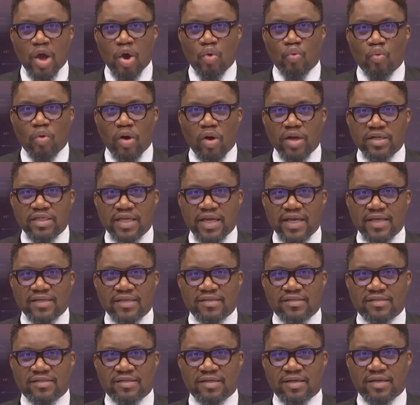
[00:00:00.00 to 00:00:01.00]
What
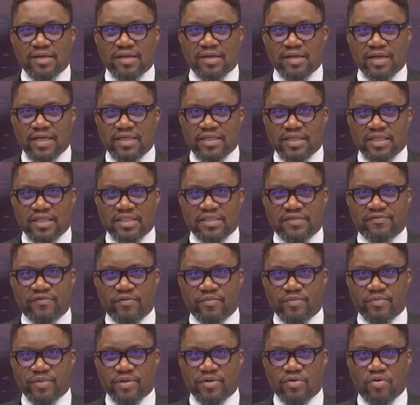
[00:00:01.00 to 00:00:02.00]
is the latest
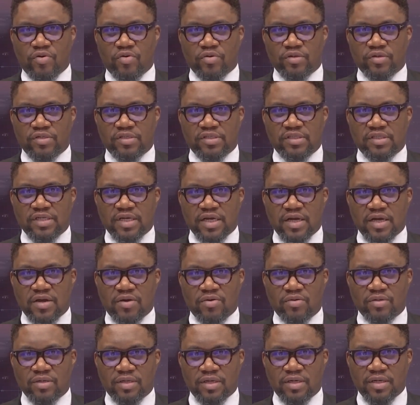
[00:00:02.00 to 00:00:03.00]
from the courts
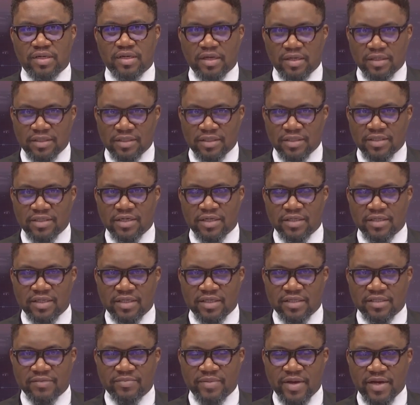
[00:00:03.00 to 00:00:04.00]
on
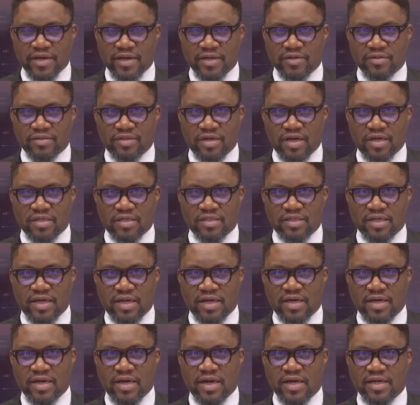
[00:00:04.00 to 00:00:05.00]
this medical
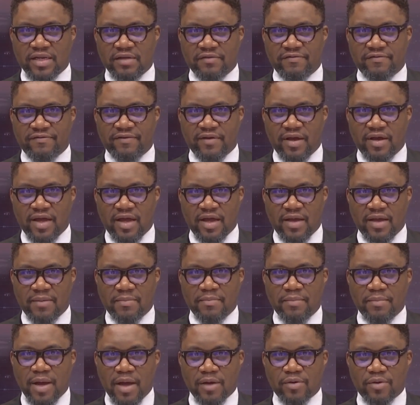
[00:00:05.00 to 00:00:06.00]
doctor, Nandipha
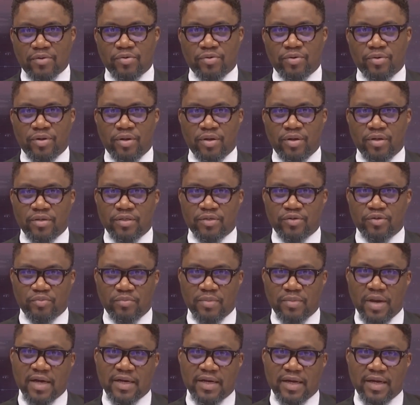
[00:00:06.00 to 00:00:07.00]

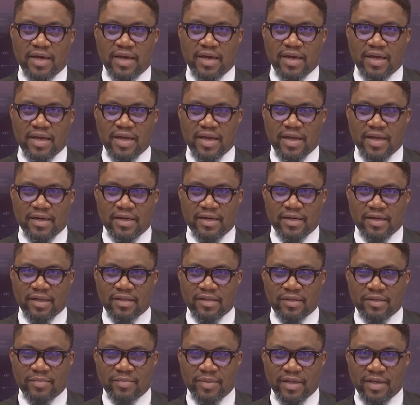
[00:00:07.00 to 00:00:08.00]
Magudumana, and
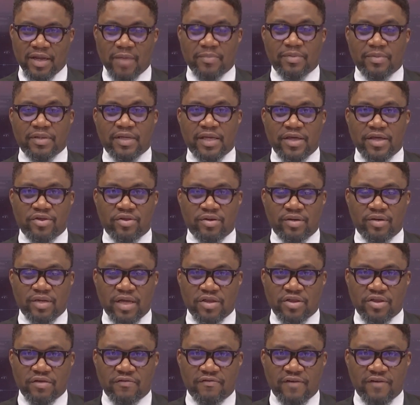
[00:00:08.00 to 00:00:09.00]
the bail application
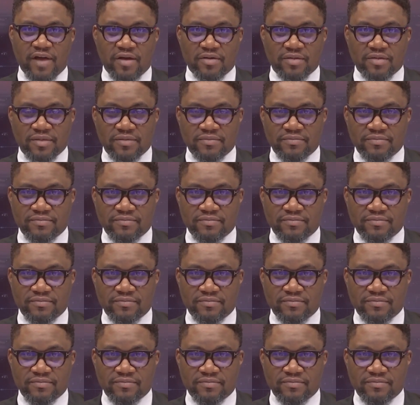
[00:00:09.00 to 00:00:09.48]
that she filed?